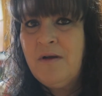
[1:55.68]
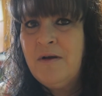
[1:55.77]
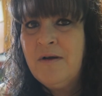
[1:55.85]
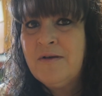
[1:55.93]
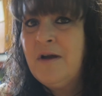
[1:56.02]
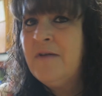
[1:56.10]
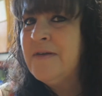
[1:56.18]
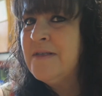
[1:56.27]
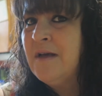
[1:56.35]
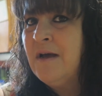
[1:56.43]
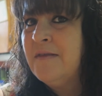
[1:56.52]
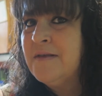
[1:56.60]
Uh,
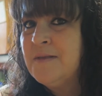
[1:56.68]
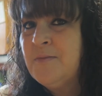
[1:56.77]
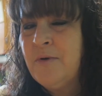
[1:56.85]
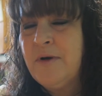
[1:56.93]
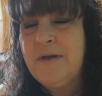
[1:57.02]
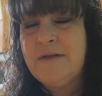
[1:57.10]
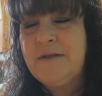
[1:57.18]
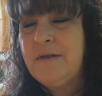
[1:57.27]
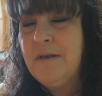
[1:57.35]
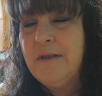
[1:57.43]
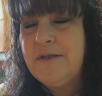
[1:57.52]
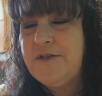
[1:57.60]
coffee's hot this morning. It's
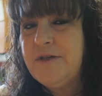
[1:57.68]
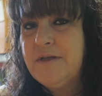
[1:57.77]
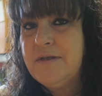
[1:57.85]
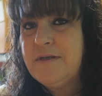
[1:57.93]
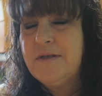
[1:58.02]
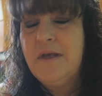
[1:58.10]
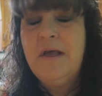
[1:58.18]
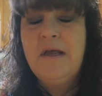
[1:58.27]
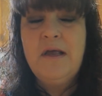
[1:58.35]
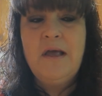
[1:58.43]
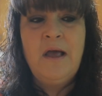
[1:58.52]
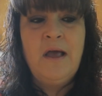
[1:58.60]
delicious.
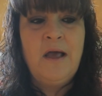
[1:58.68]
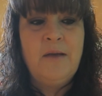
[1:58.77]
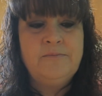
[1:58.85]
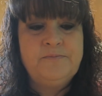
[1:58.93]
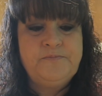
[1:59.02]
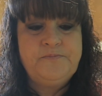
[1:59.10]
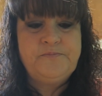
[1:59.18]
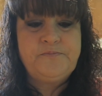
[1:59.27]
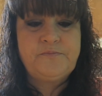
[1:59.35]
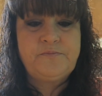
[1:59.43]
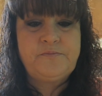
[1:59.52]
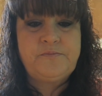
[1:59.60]
Um,
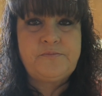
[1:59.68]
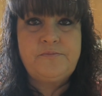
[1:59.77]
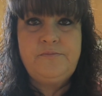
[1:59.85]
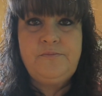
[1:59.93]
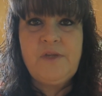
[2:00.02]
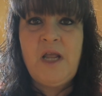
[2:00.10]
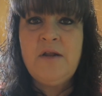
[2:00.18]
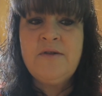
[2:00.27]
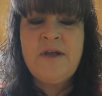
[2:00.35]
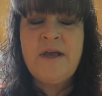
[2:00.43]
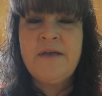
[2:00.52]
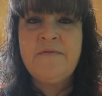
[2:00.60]
I
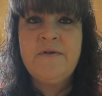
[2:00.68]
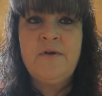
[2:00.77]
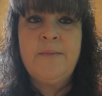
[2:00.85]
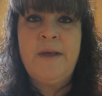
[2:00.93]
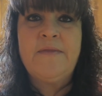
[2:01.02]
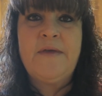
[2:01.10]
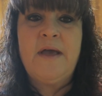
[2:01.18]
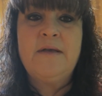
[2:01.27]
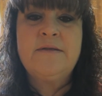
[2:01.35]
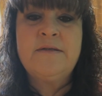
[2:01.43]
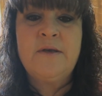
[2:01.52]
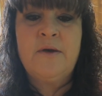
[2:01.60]
don't know how you feel about
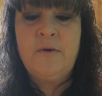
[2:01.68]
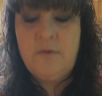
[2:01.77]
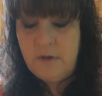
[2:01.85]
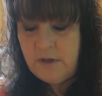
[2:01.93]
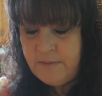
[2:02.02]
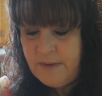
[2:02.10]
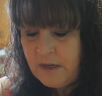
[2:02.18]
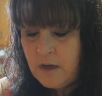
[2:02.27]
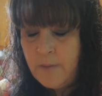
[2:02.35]
that. So leave me a